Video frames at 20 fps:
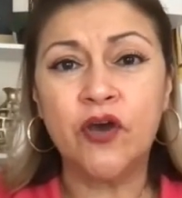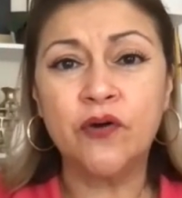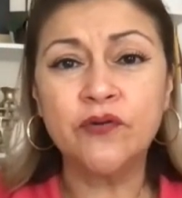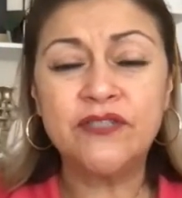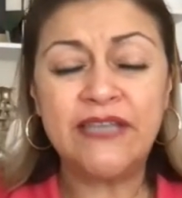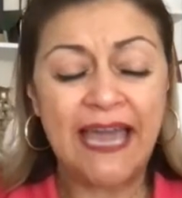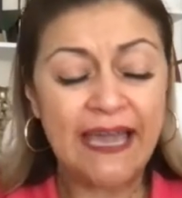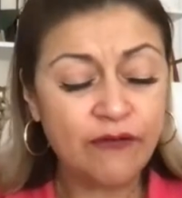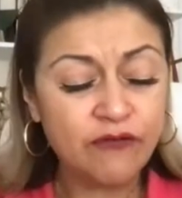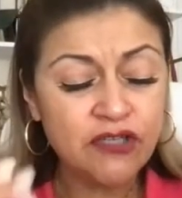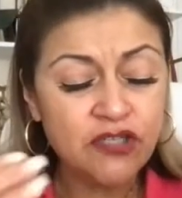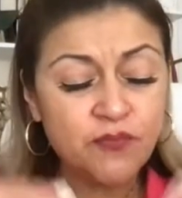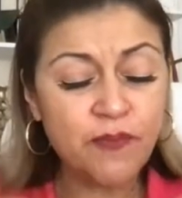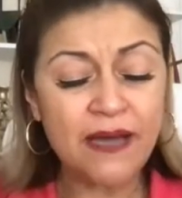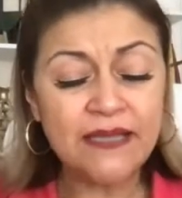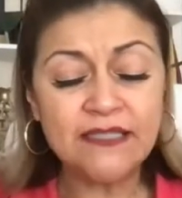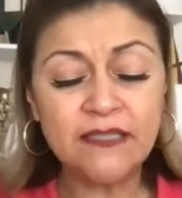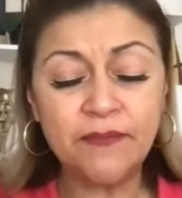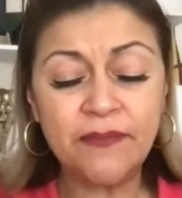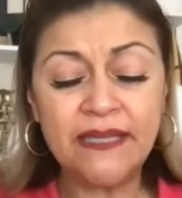Take
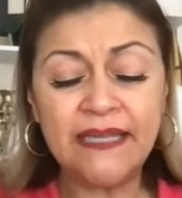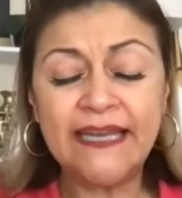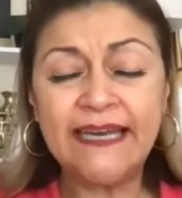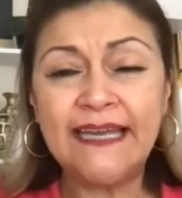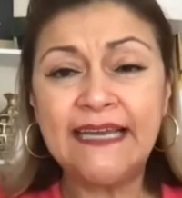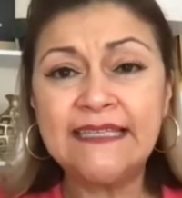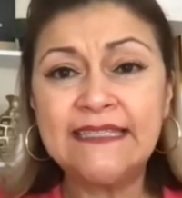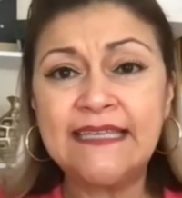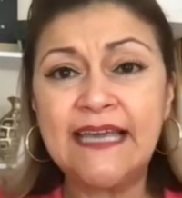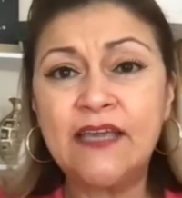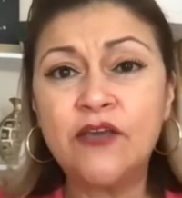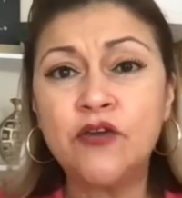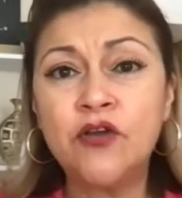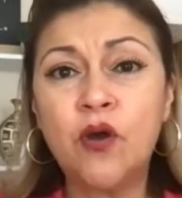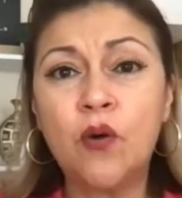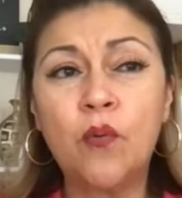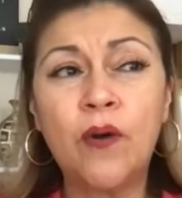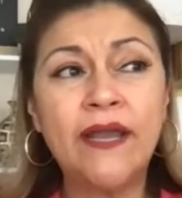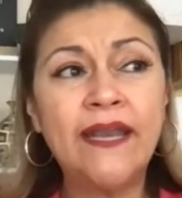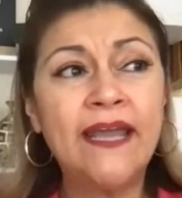responsibility and say, you
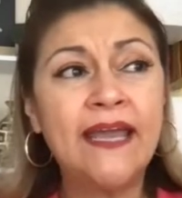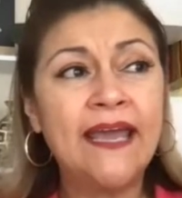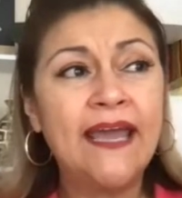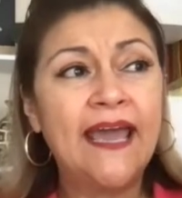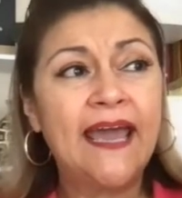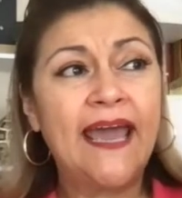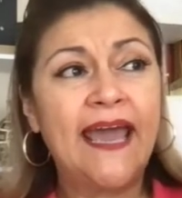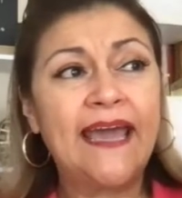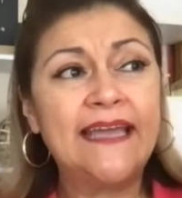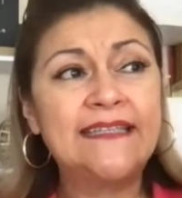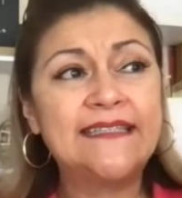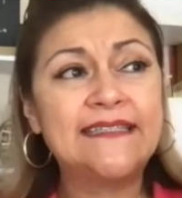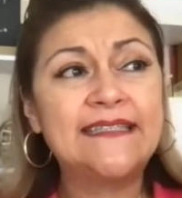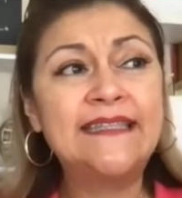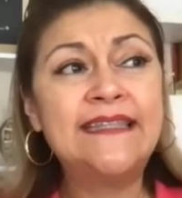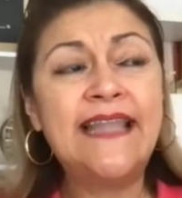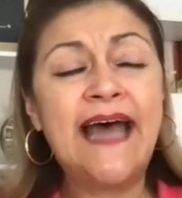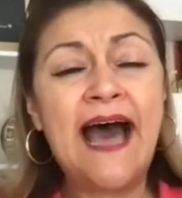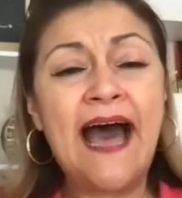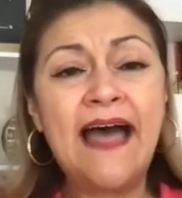know what? It's
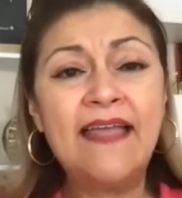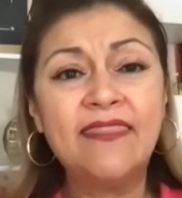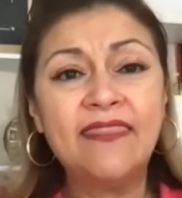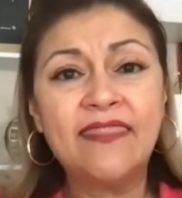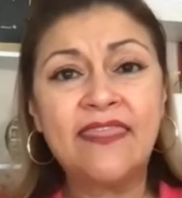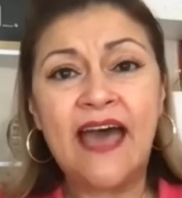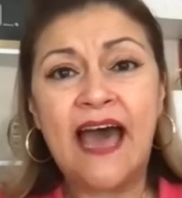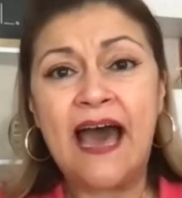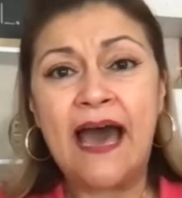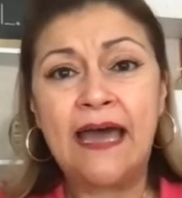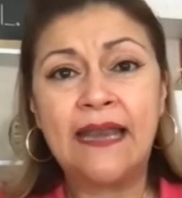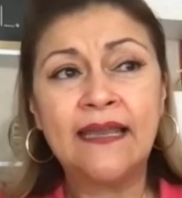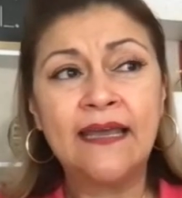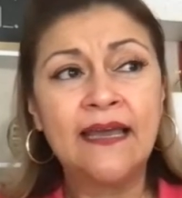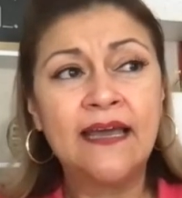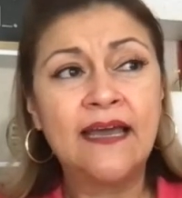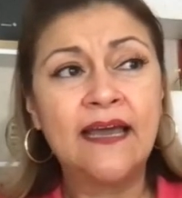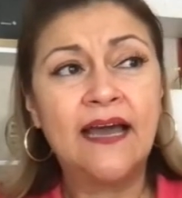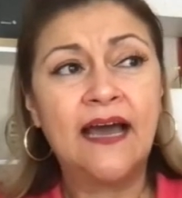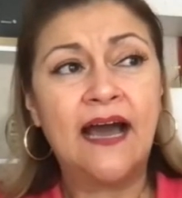not that
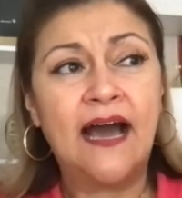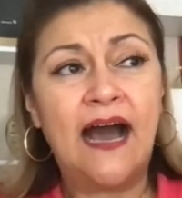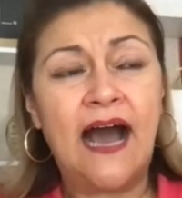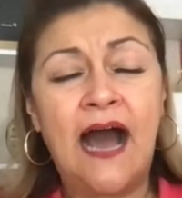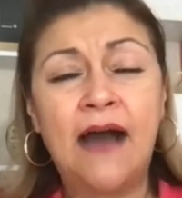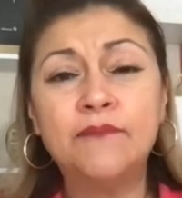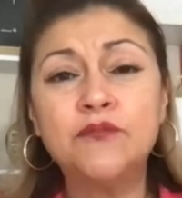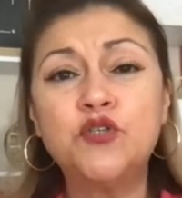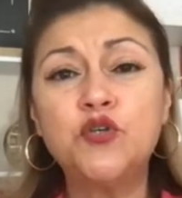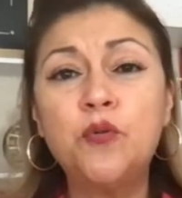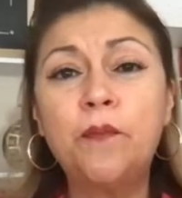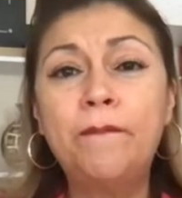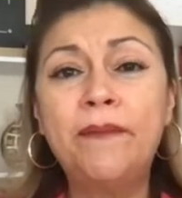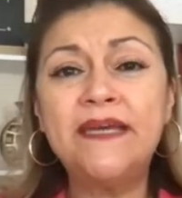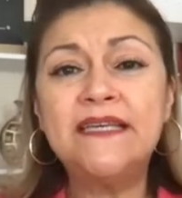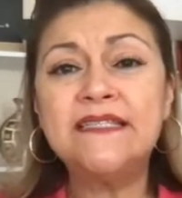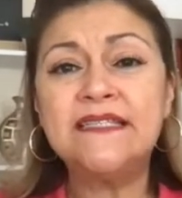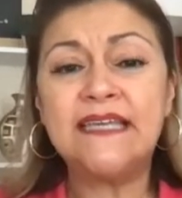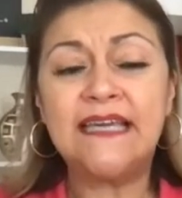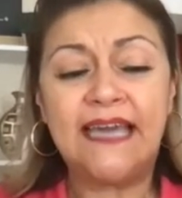I'm too
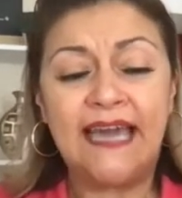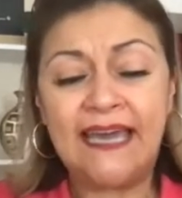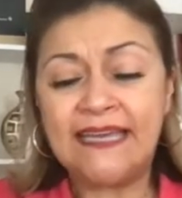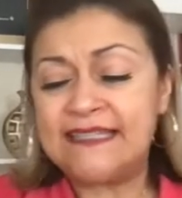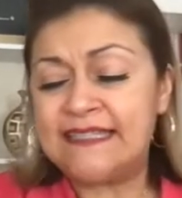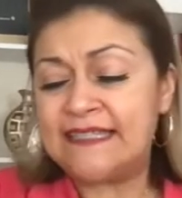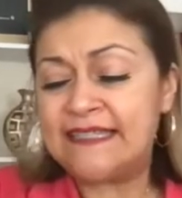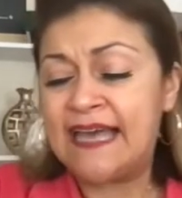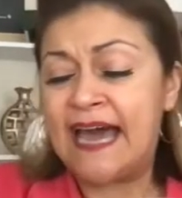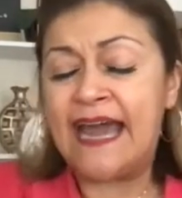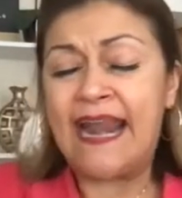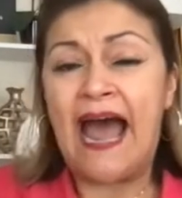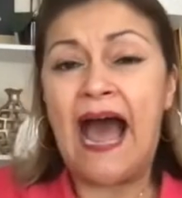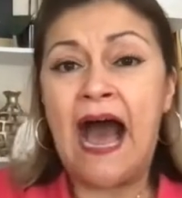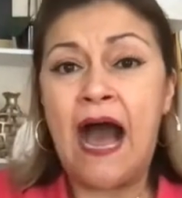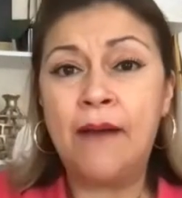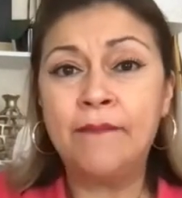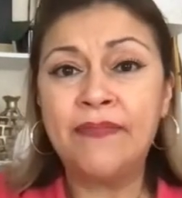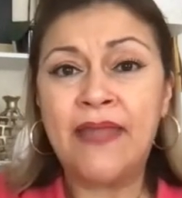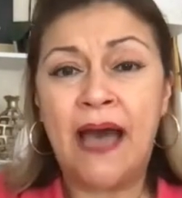busy. It's that
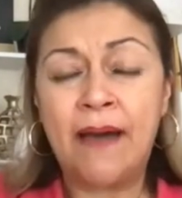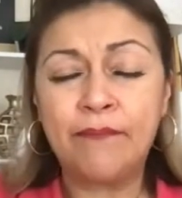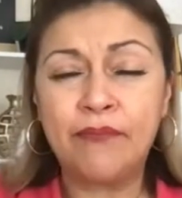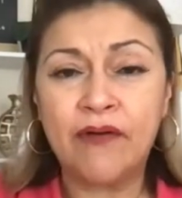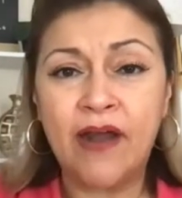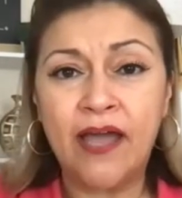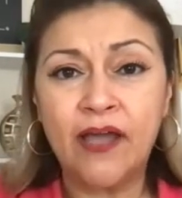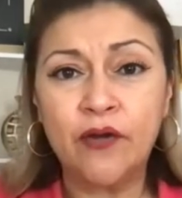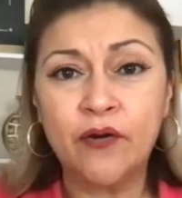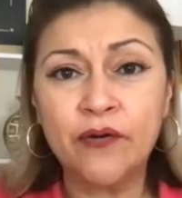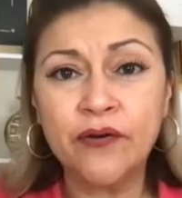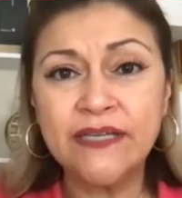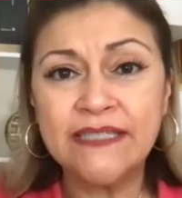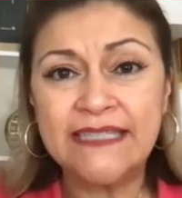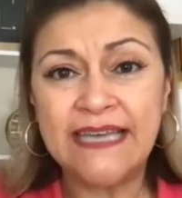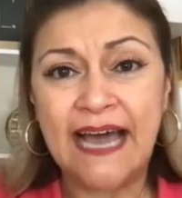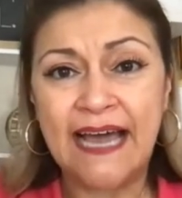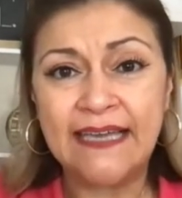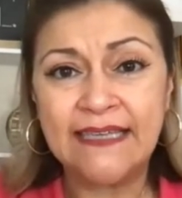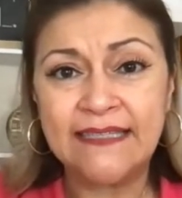I'm not
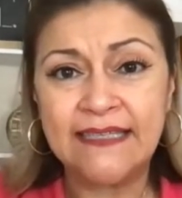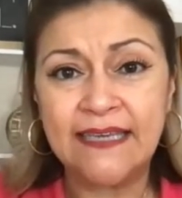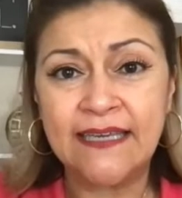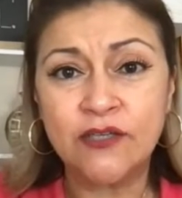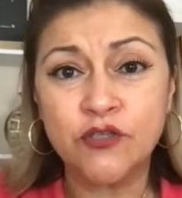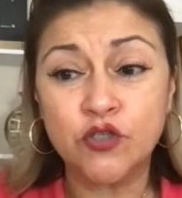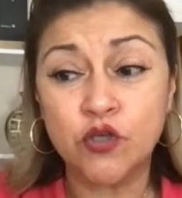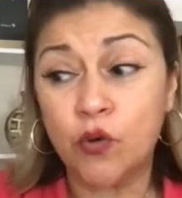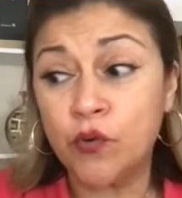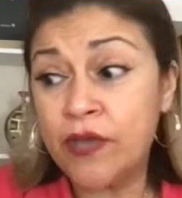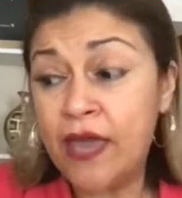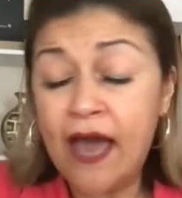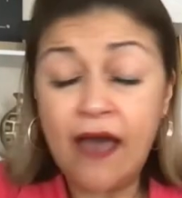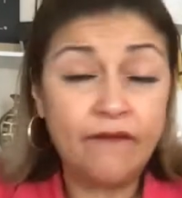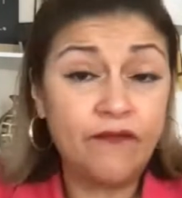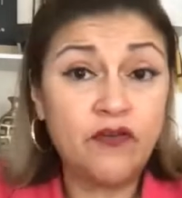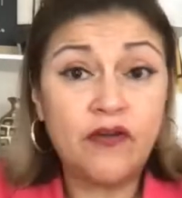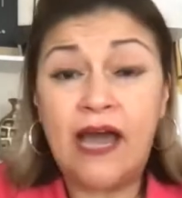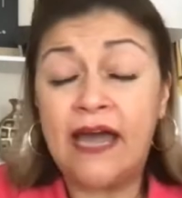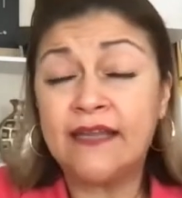prioritizing. So, yeah, if
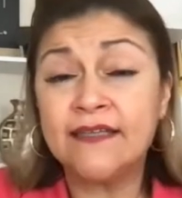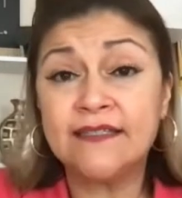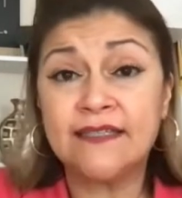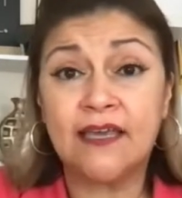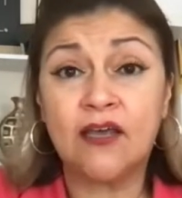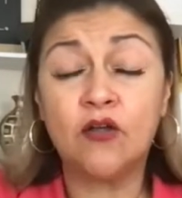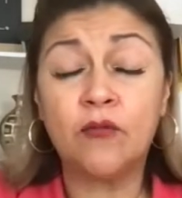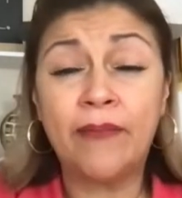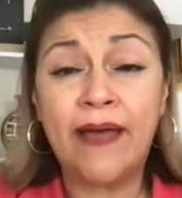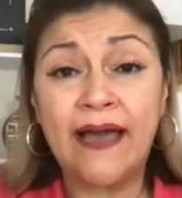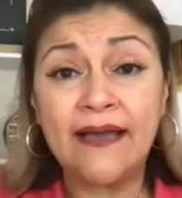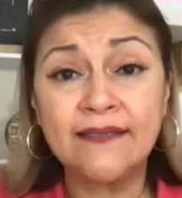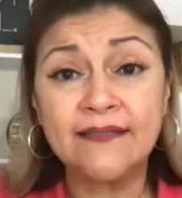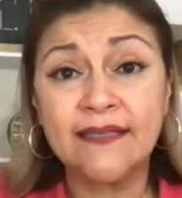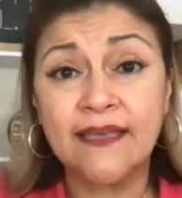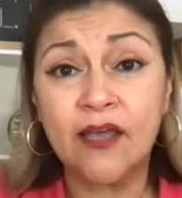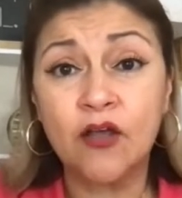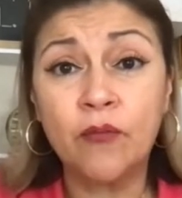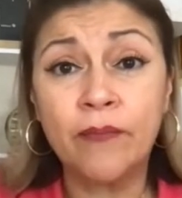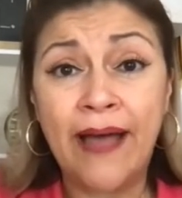you got to scale back,
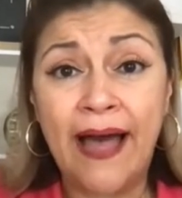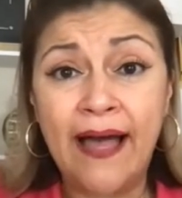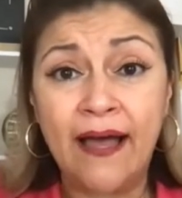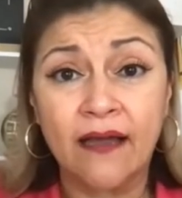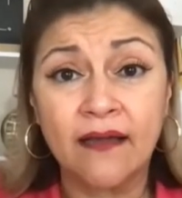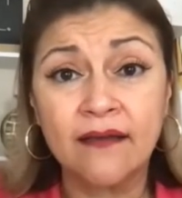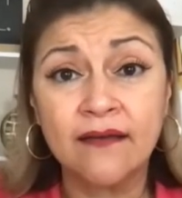scale back.